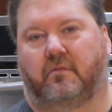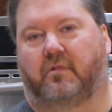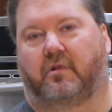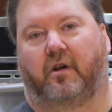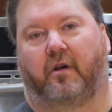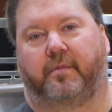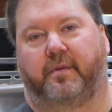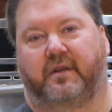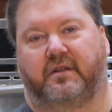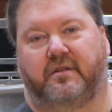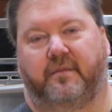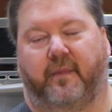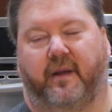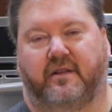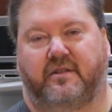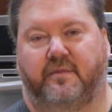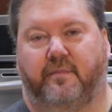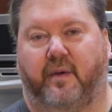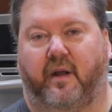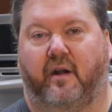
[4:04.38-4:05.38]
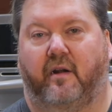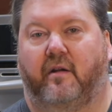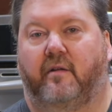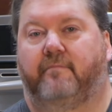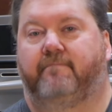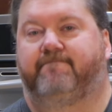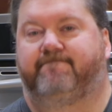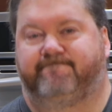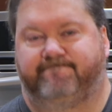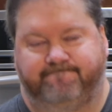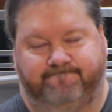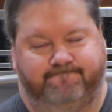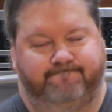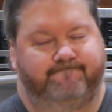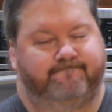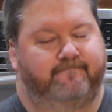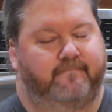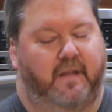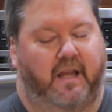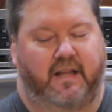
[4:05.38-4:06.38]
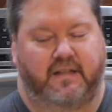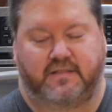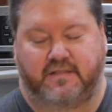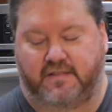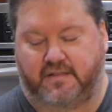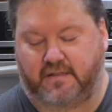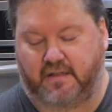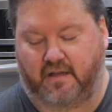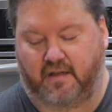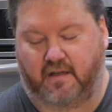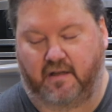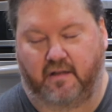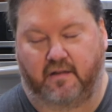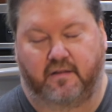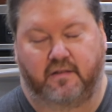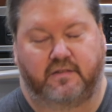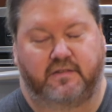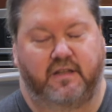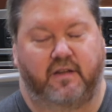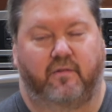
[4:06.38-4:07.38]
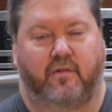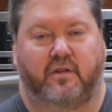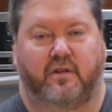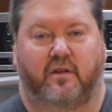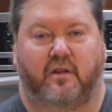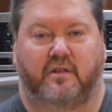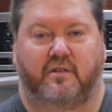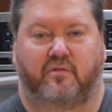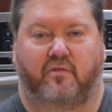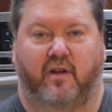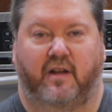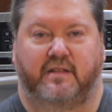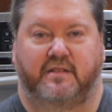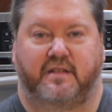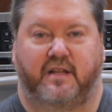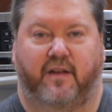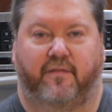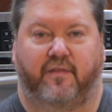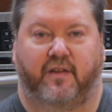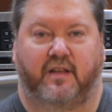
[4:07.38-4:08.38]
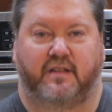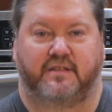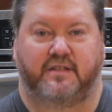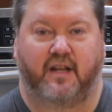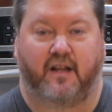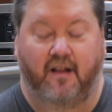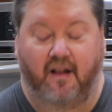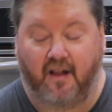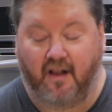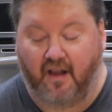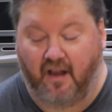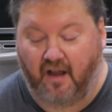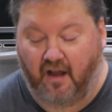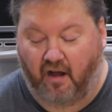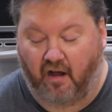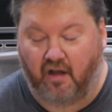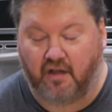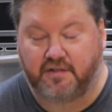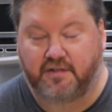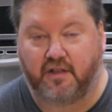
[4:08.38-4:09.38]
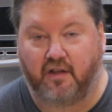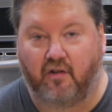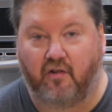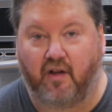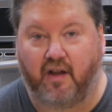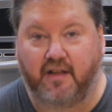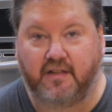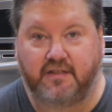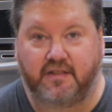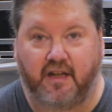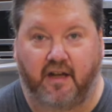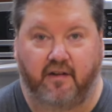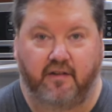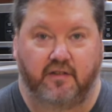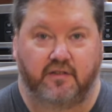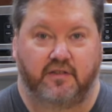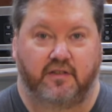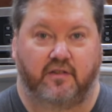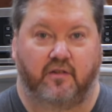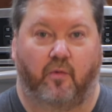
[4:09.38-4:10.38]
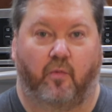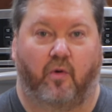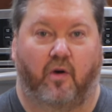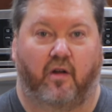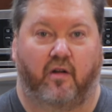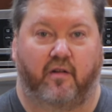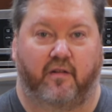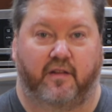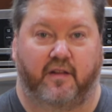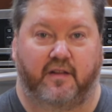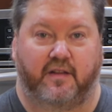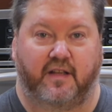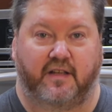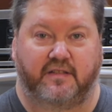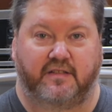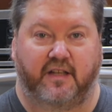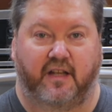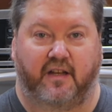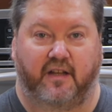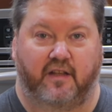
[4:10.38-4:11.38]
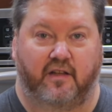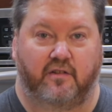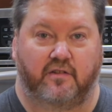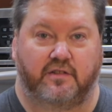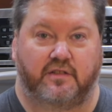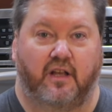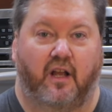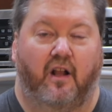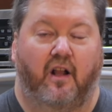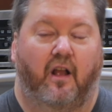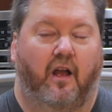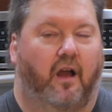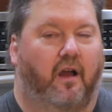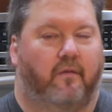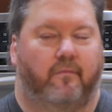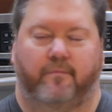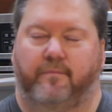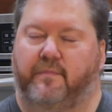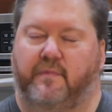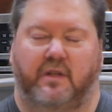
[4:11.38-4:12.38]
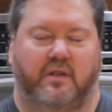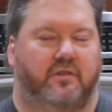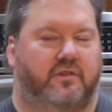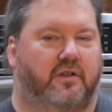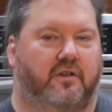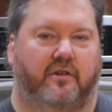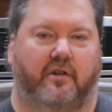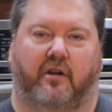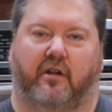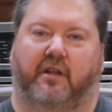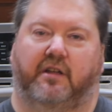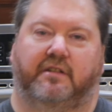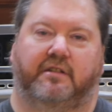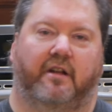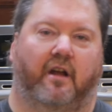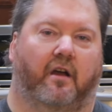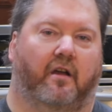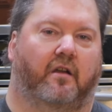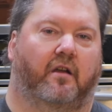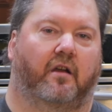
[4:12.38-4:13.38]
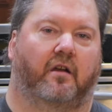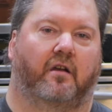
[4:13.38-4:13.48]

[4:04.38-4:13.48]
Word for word: copious amounts of butter. That's uh, the secret to good, great stuffing, isn't it? Also, instead of using the water that they say to use, use your turkey stock.